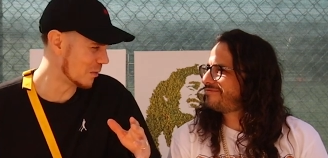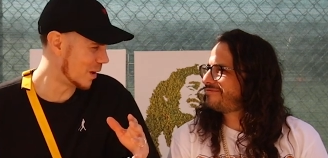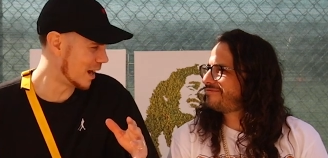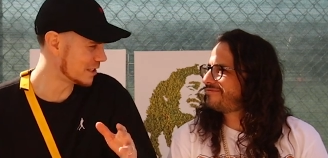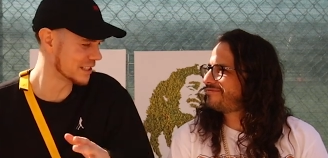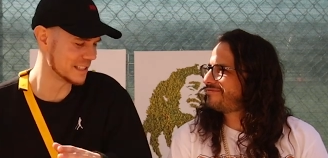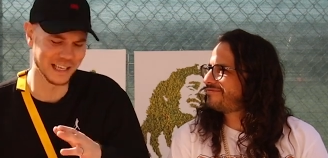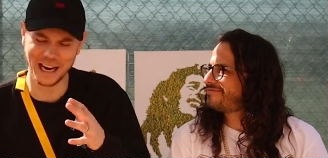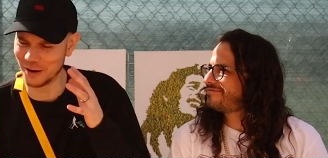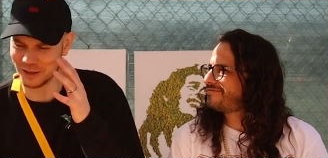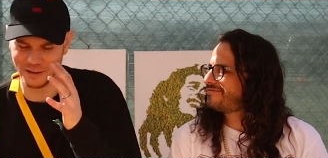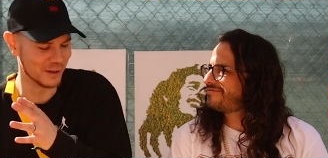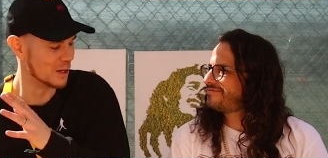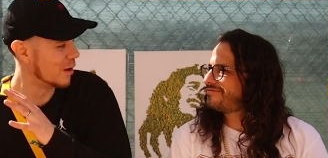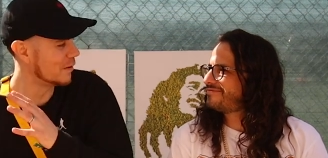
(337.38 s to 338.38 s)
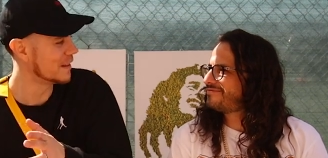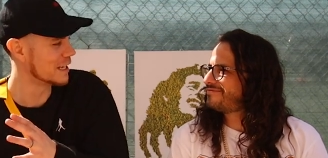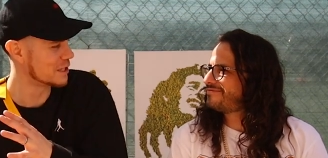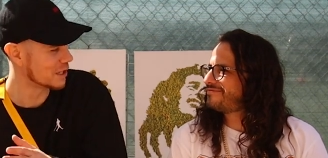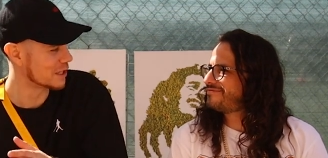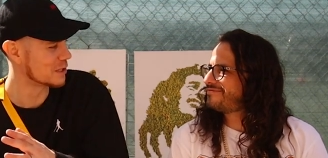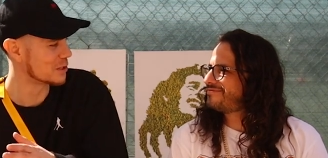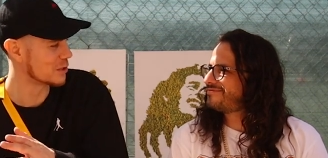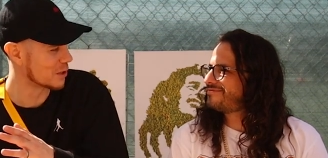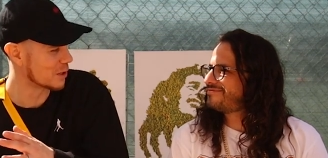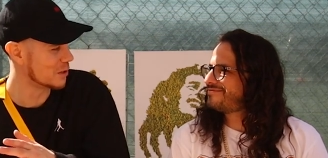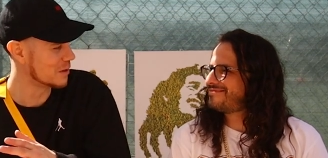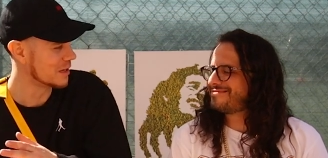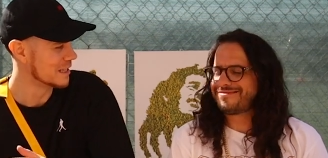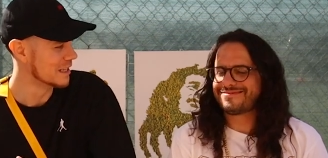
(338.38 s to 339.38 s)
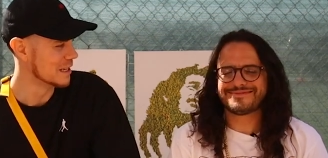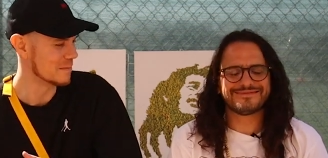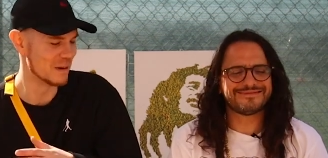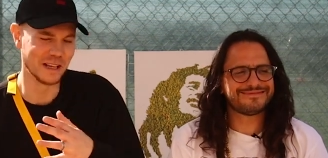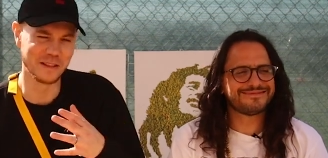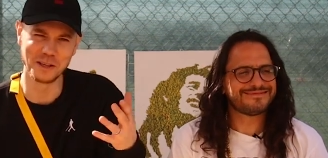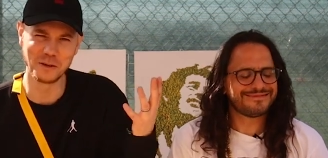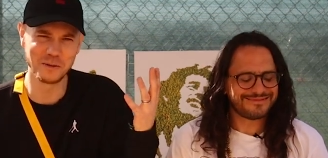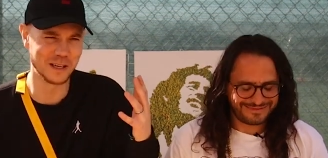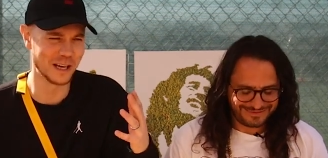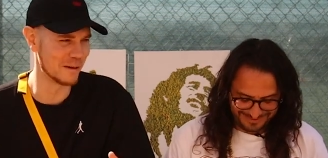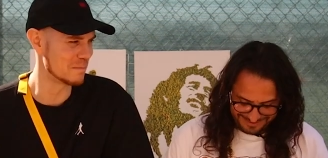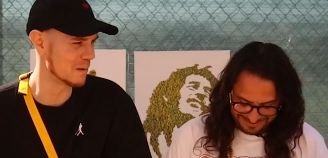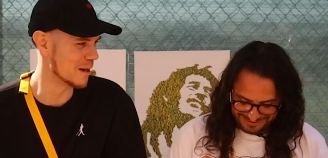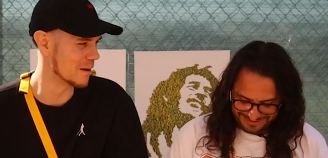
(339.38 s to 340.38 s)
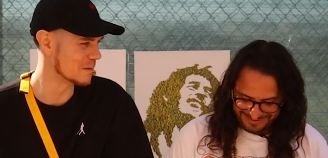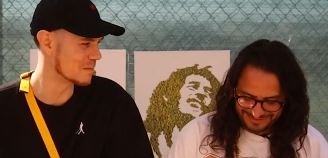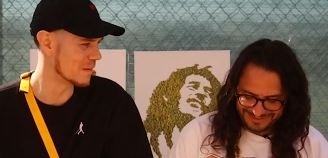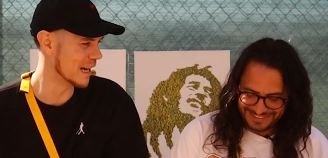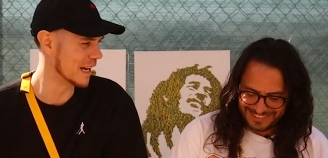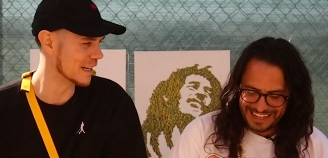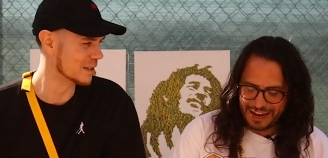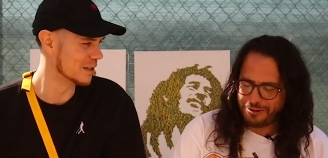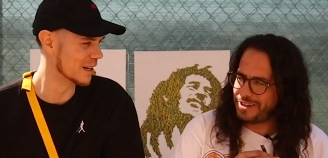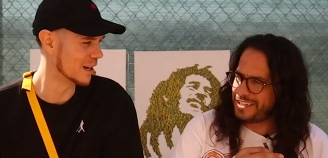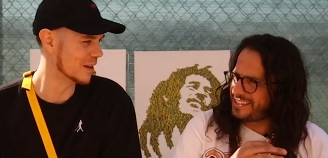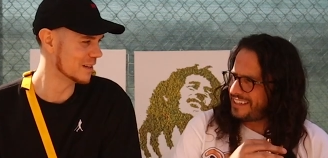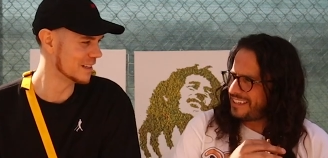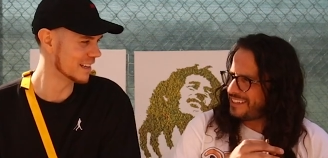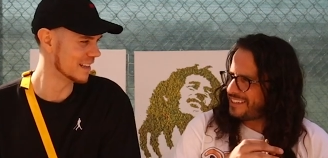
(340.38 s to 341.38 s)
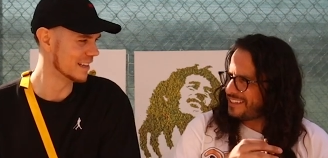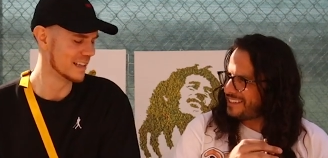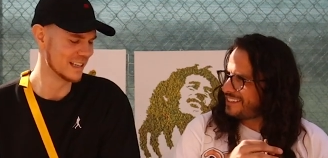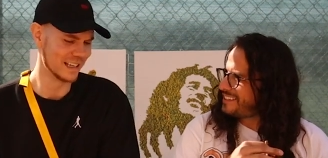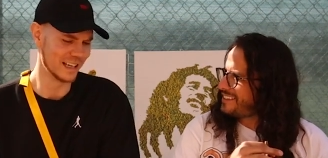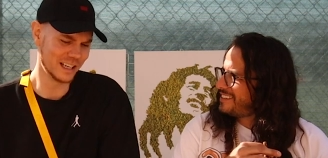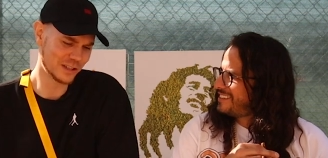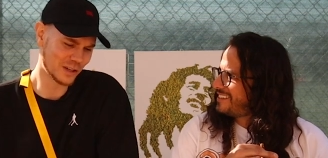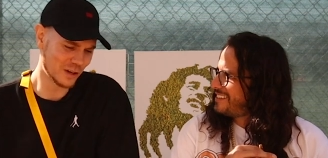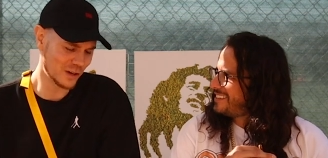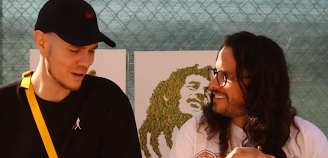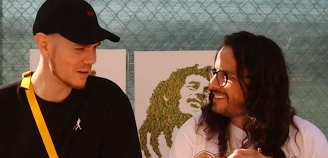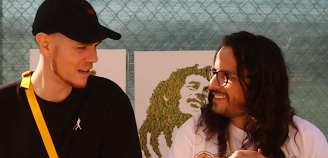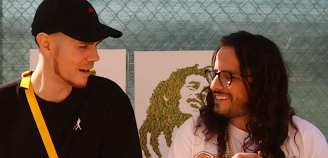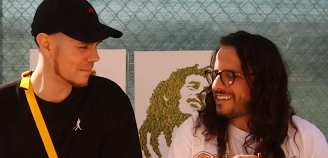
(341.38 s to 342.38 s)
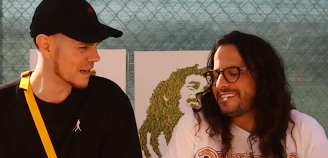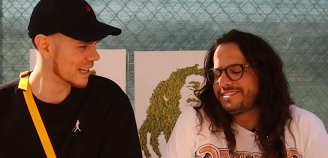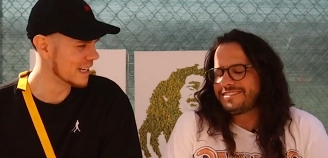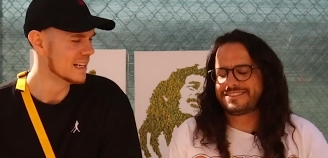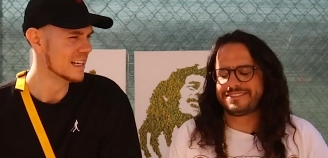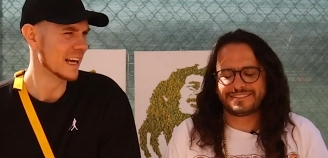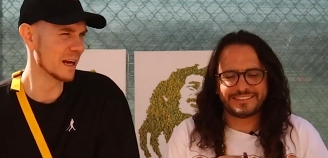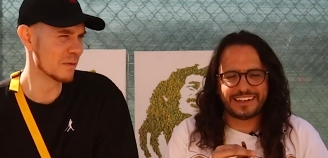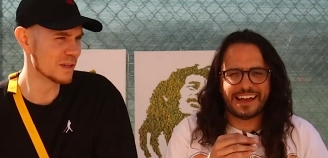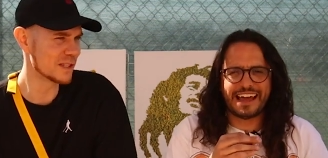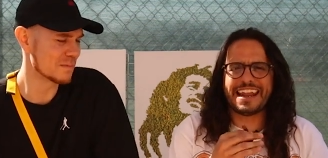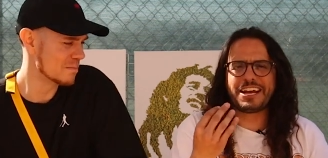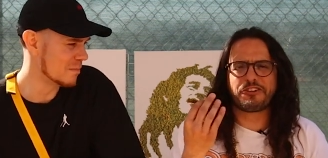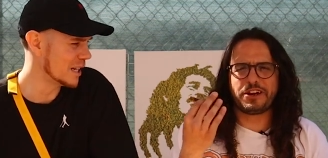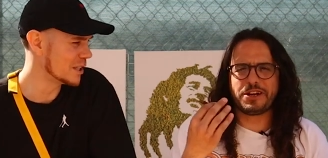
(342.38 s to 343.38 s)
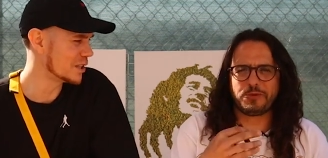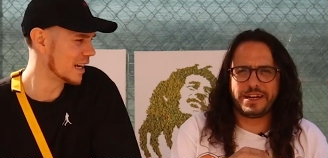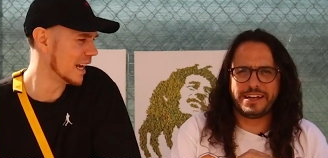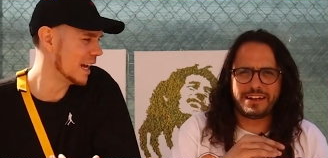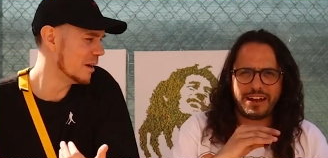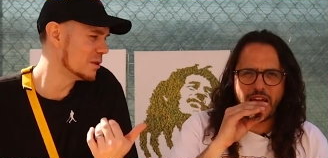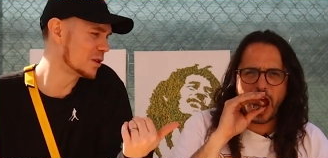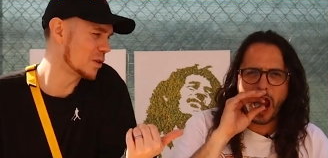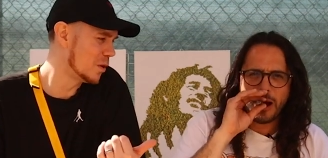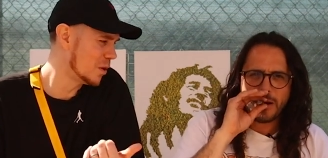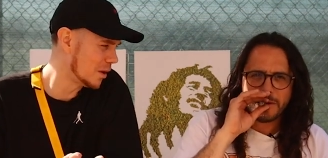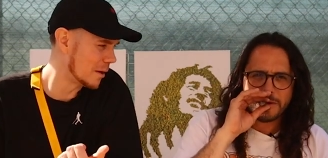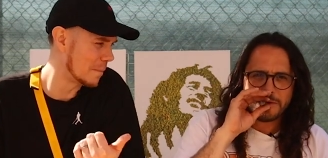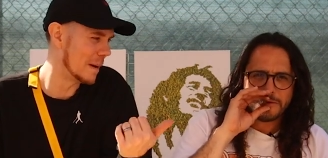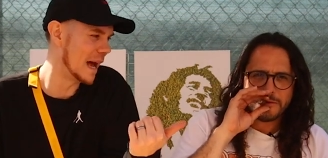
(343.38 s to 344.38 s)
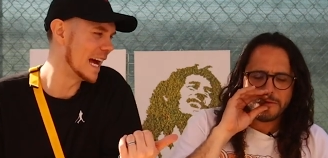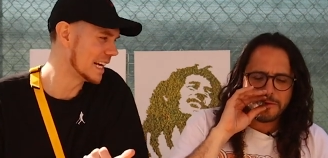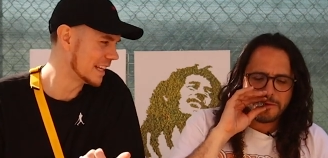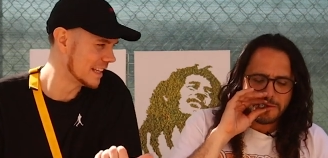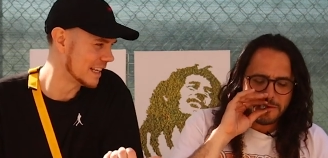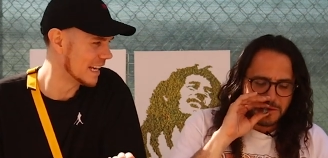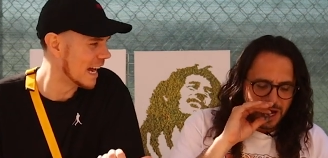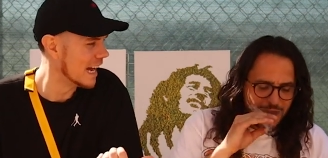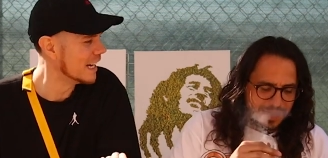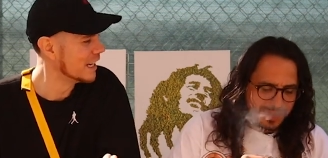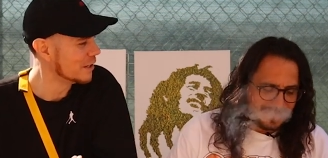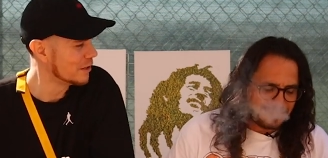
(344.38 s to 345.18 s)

Speaker 1: of Washington. I don't even know if that shit's true. But the U W perps, man. You know, it's cool. I mean, it was I like much. Greenweed. It was cooler back in the day.